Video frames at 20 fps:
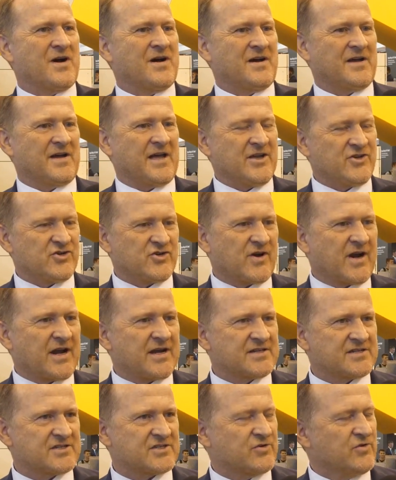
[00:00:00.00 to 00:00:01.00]
NGR
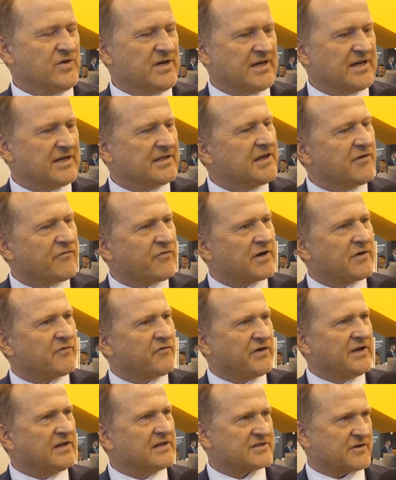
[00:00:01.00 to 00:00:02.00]
is doing in different
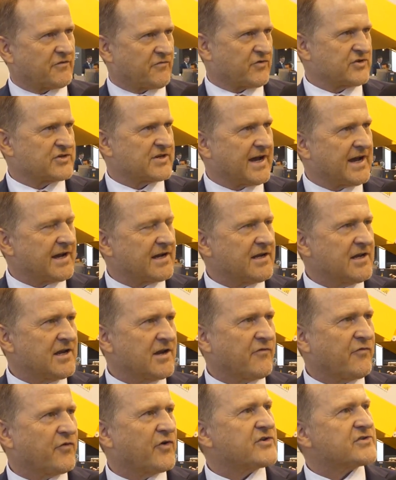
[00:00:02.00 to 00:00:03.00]
fields of
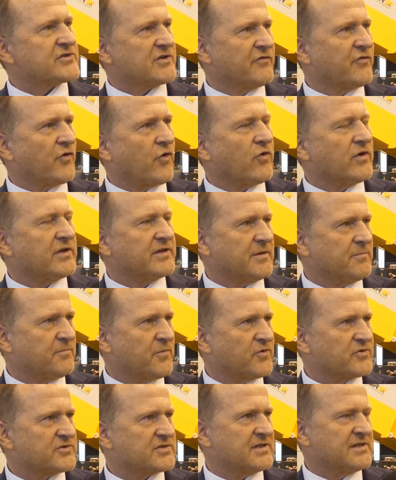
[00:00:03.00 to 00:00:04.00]
recycling. First of all, in the
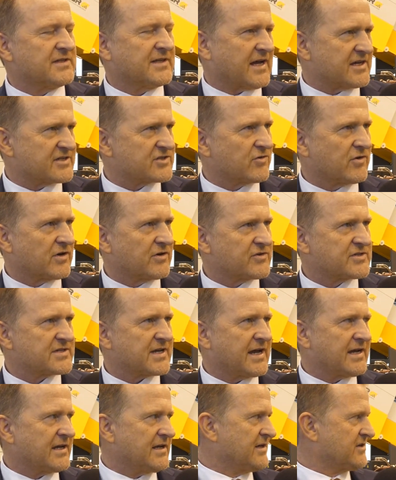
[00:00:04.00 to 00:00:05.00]
post-industrial
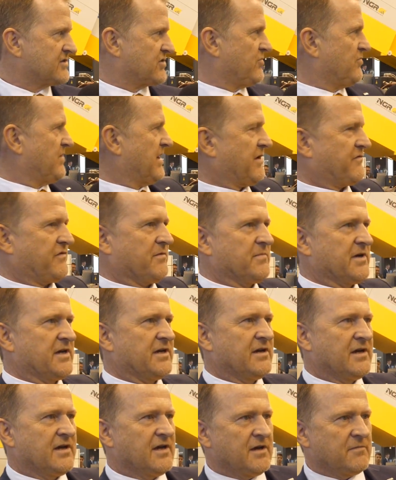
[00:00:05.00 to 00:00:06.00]
recycling. So we have a
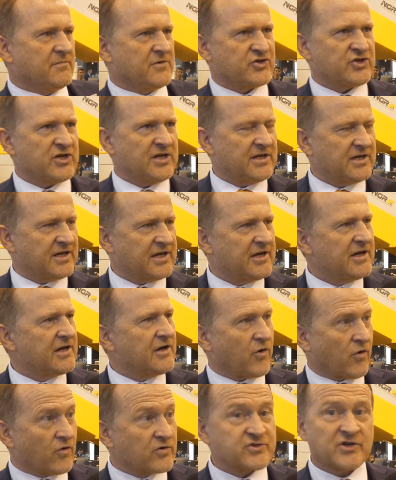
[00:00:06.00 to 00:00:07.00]
machine here,
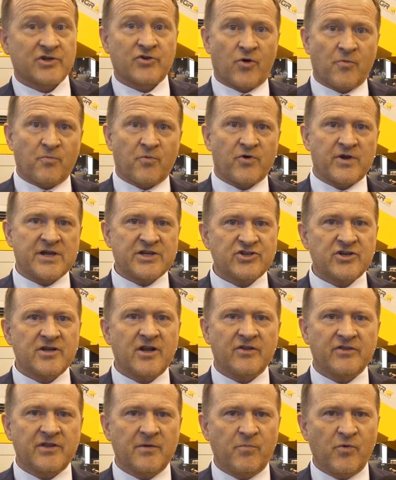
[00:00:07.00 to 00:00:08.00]
also in operation
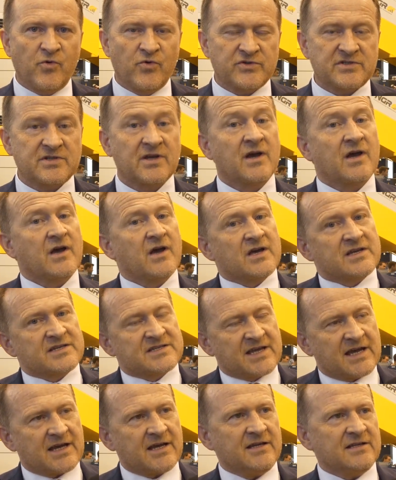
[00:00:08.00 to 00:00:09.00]
on the booth.
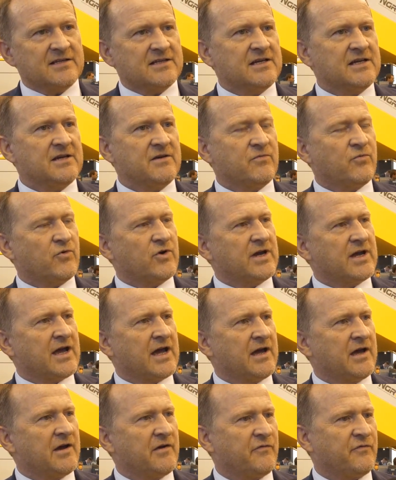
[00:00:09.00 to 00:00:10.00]
Secondly, we
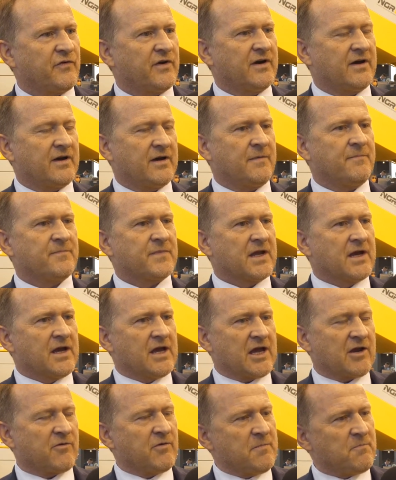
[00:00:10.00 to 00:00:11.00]
have
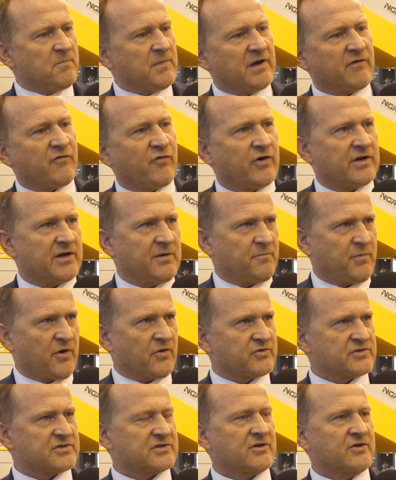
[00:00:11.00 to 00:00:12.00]
equipment for the
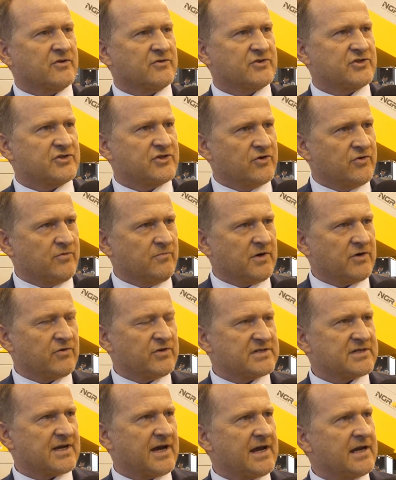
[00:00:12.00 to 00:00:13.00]
post-consumer
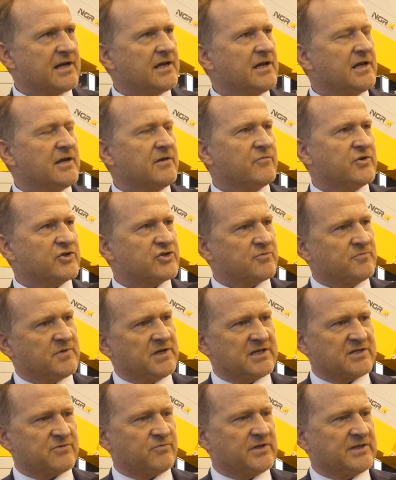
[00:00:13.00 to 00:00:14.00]
recycling, which
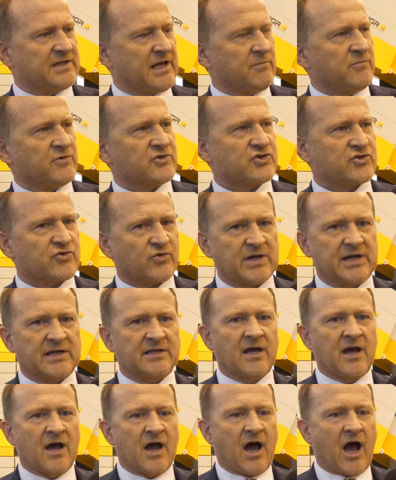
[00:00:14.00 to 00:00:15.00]
means we demonstrate
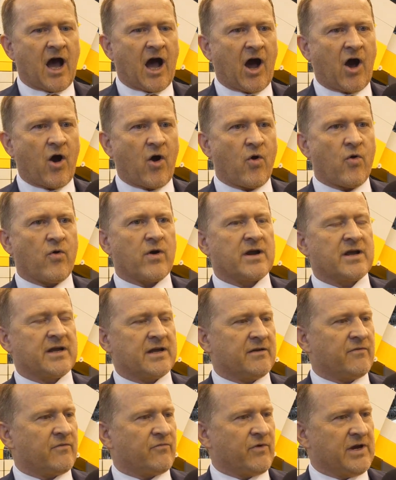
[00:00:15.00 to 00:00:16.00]
how
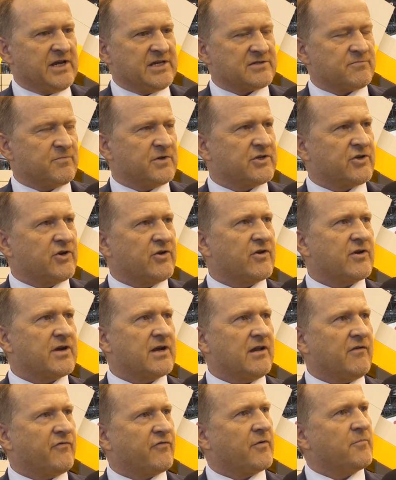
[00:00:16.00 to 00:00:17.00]
a waste
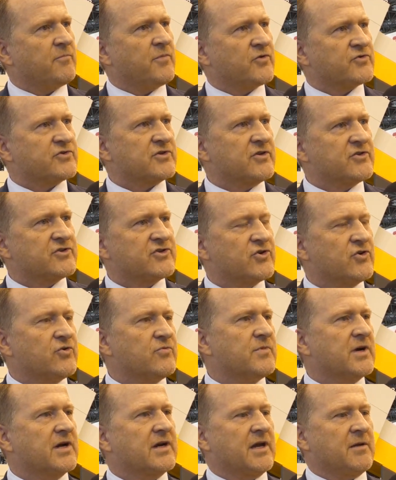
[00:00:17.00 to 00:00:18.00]
material from
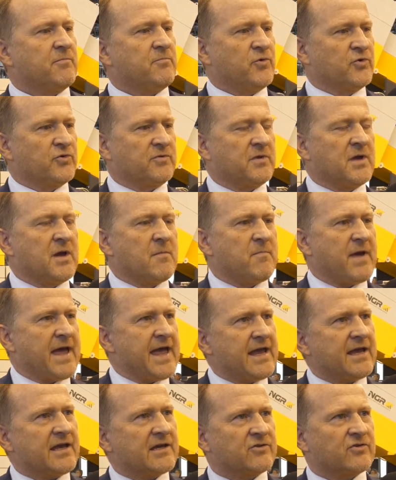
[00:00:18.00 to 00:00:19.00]
post-consumer can put
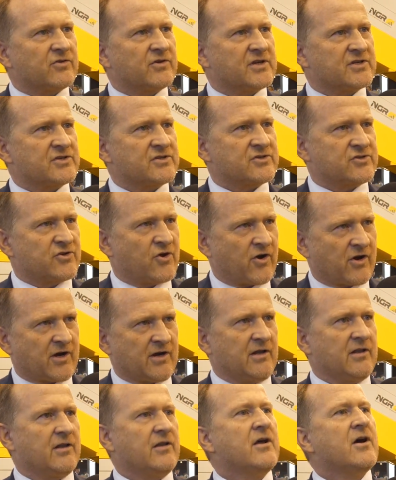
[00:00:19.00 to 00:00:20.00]
back into the
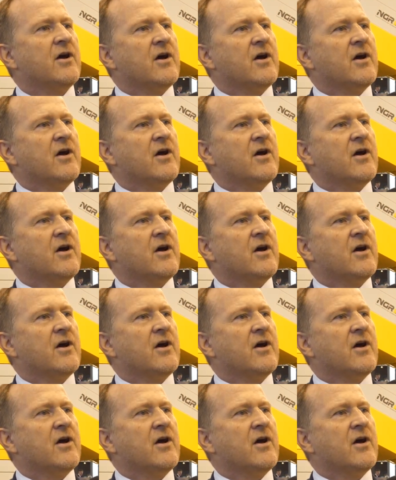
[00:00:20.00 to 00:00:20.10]
circle